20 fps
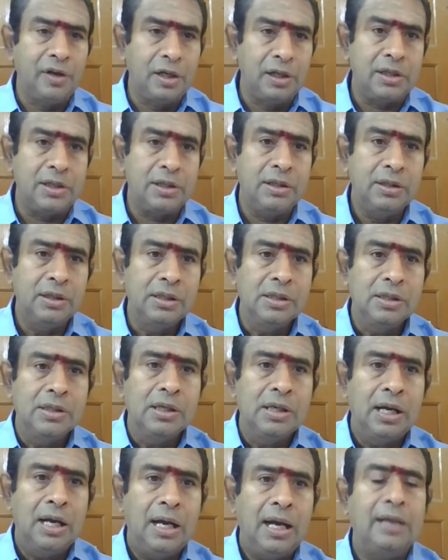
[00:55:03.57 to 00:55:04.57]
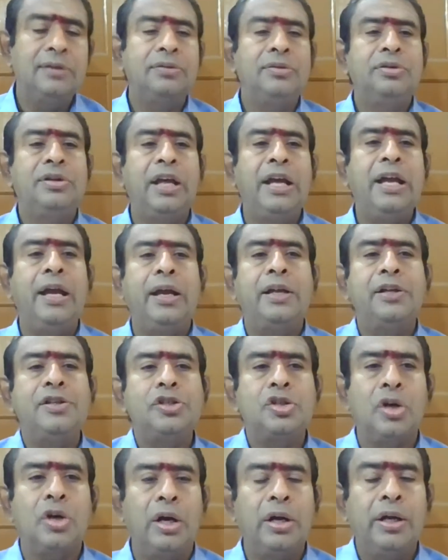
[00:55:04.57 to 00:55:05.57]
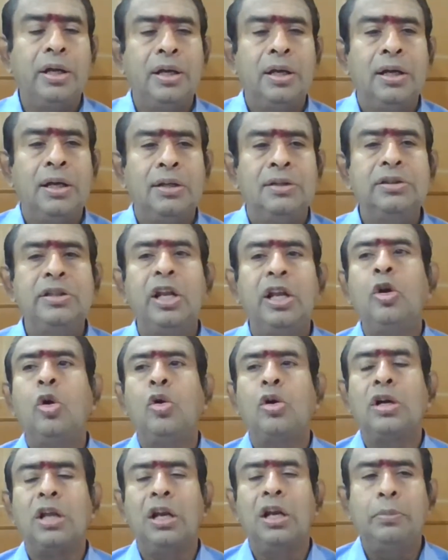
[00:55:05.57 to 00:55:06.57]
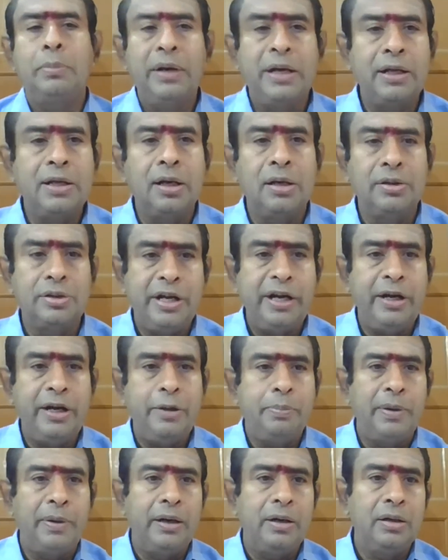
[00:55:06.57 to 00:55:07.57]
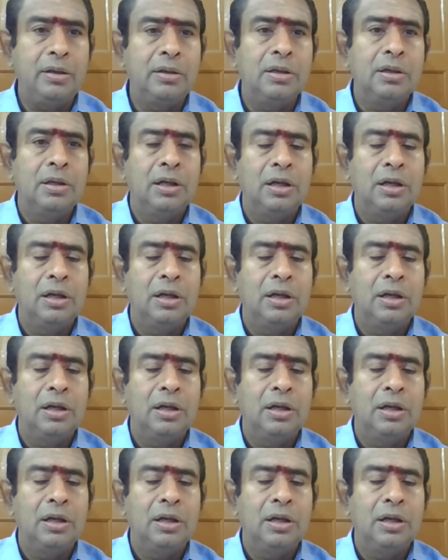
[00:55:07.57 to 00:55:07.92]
work, and they enjoy the local medical treatment,